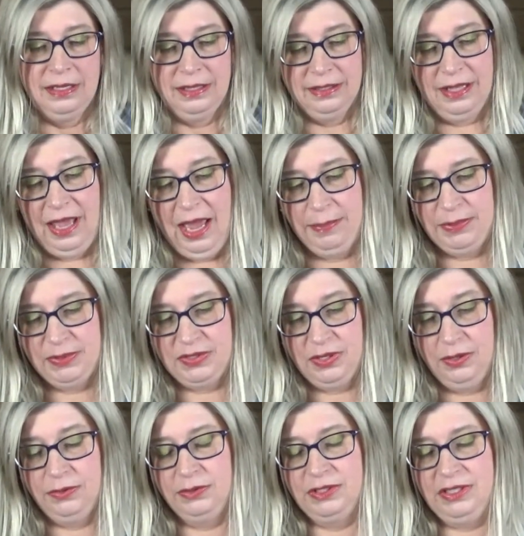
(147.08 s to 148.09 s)

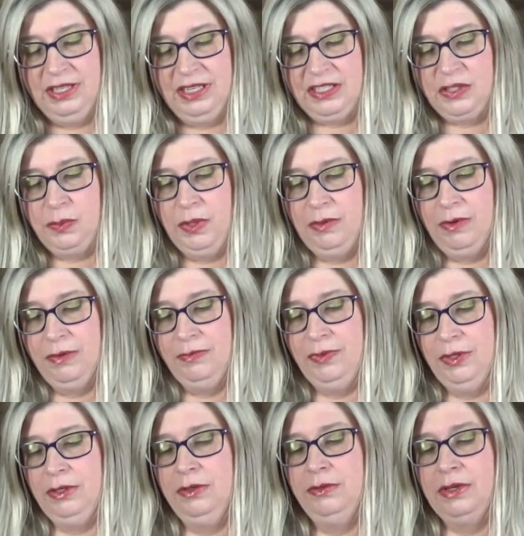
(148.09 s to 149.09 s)
Episode 6, we
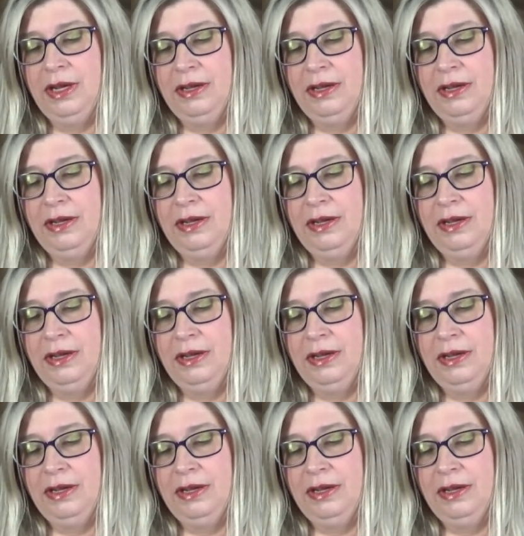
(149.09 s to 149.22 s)
reviewed